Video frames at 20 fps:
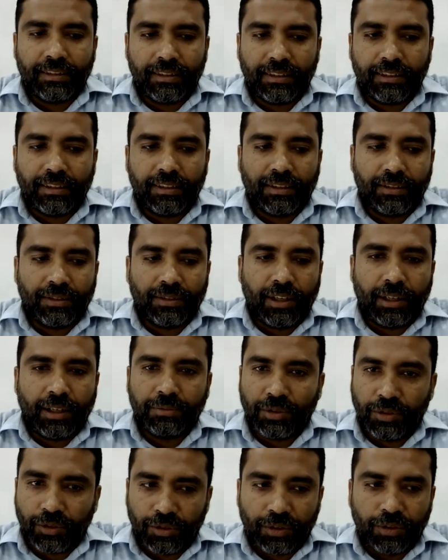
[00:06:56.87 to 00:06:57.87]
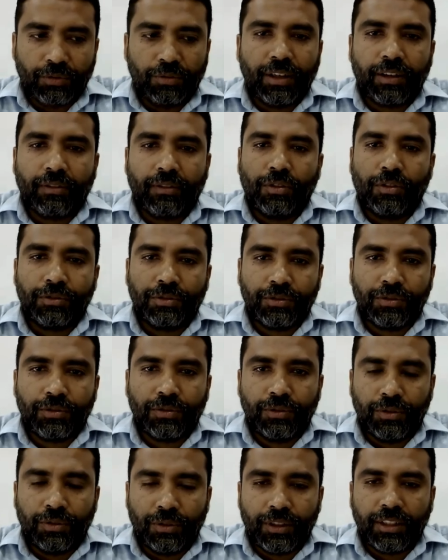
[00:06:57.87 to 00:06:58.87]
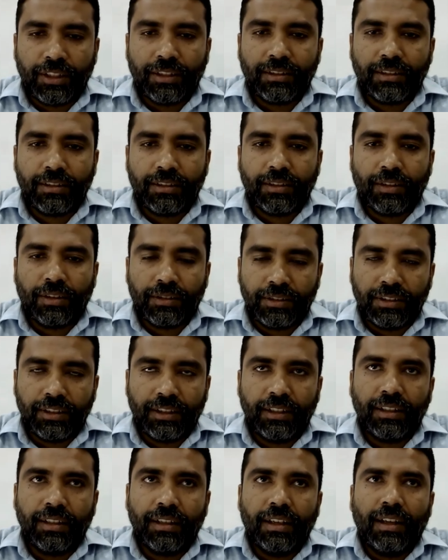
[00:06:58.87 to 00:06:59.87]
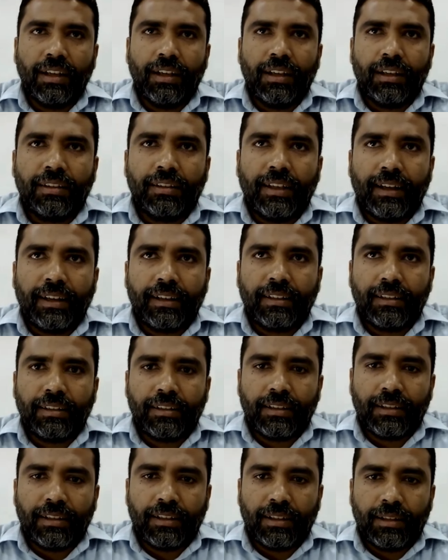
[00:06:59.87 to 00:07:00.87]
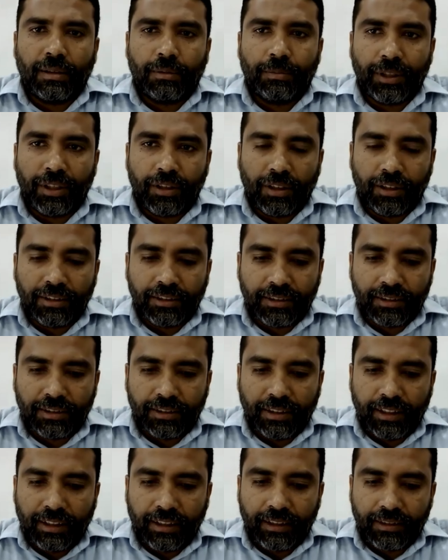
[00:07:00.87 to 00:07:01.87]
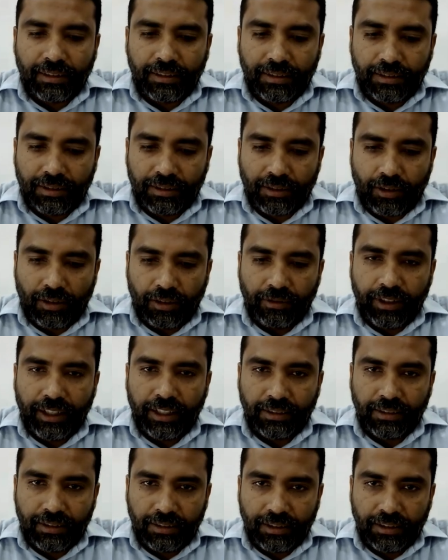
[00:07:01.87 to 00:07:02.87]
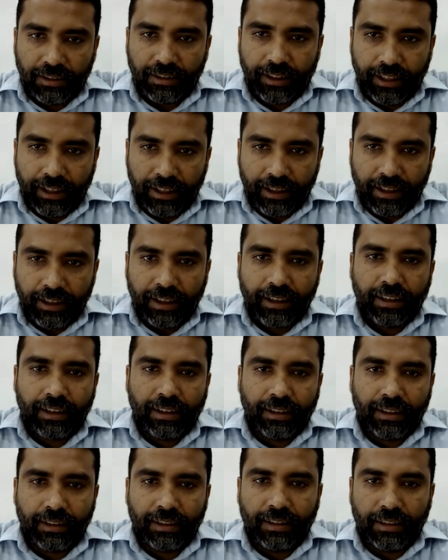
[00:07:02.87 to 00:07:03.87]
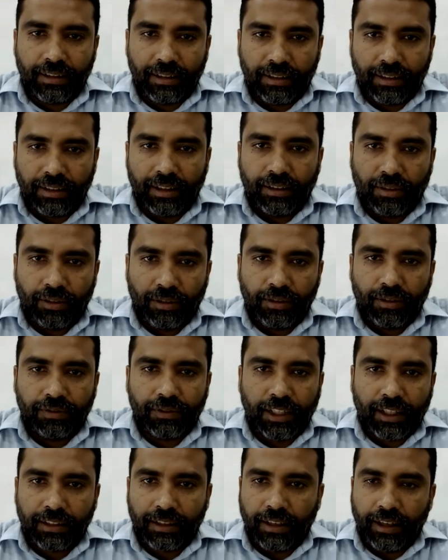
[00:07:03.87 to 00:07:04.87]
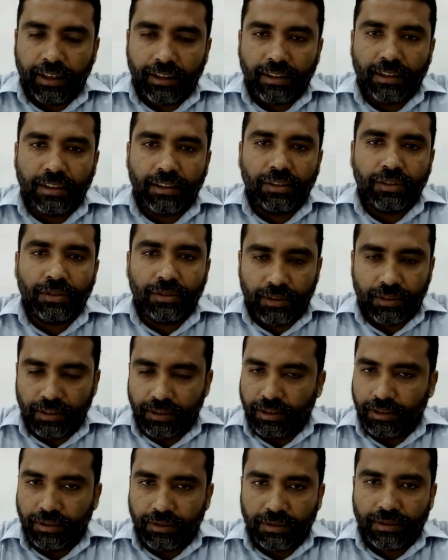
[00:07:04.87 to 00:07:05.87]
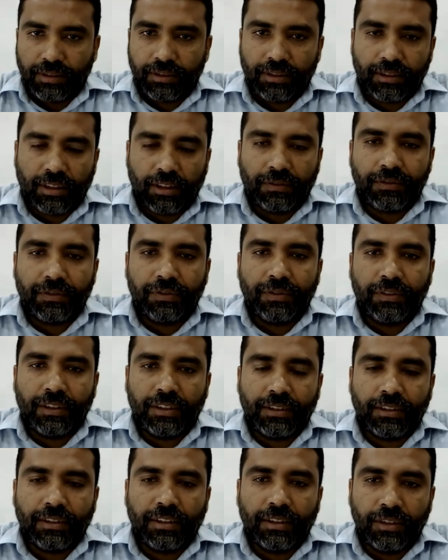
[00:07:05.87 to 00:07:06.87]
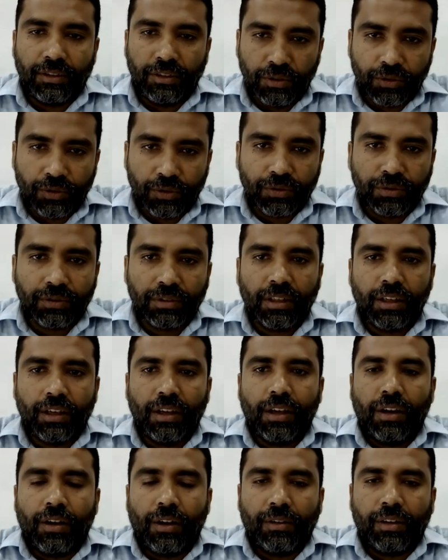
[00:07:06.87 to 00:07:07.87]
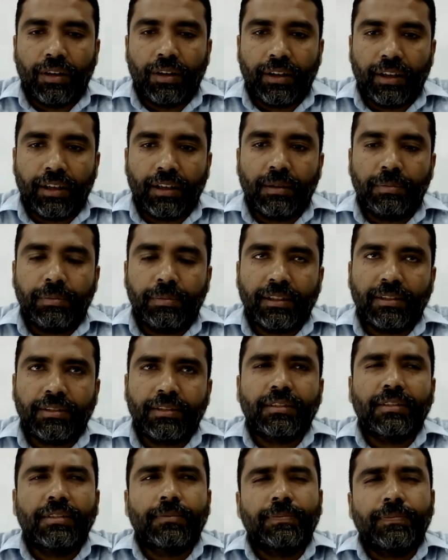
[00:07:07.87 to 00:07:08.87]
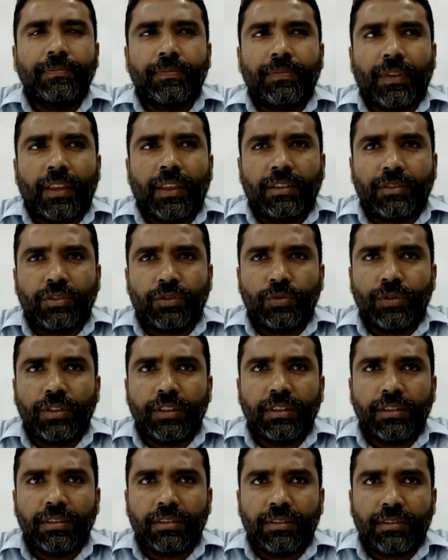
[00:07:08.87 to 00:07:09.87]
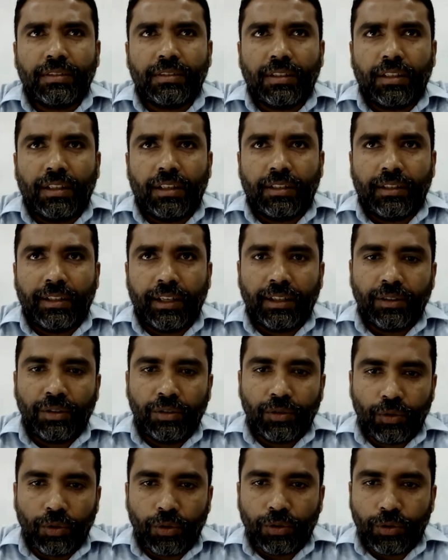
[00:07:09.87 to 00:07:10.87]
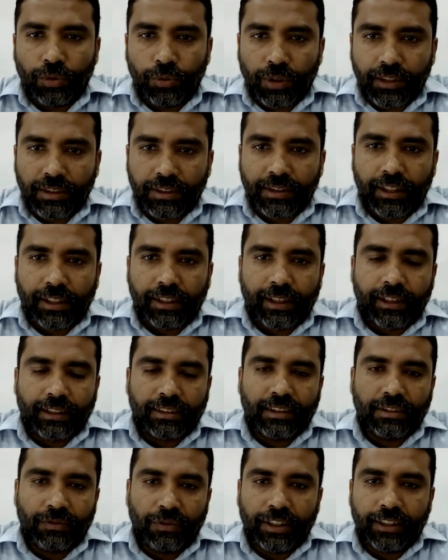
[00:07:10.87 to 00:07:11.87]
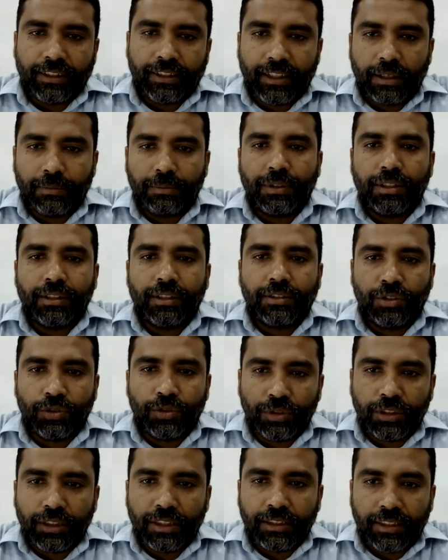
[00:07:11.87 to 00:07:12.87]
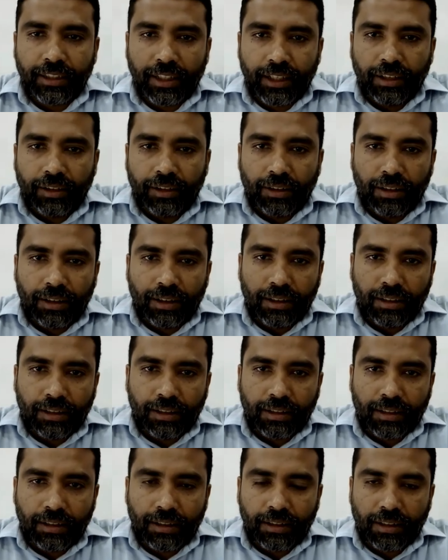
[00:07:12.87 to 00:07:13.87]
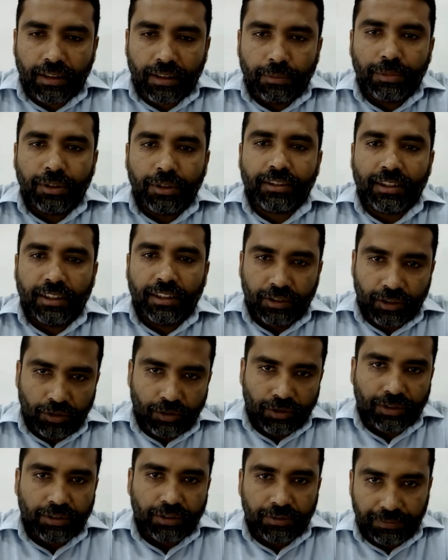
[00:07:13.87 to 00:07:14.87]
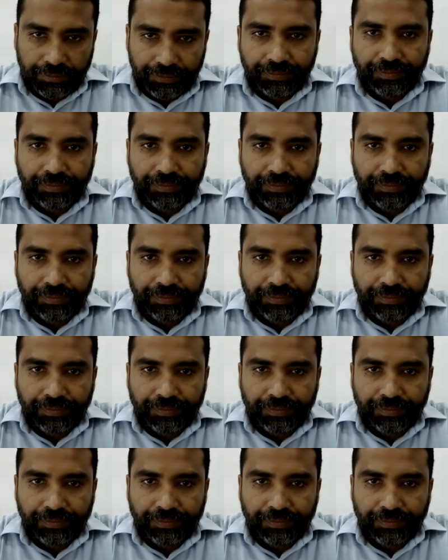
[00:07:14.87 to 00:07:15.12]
I'm sure you would have also noticed or seen that because there is always this AI and all of that related new stuff is in the news on a regular basis, students tend to go towards that direction. For example, choosing, say, a computer science course,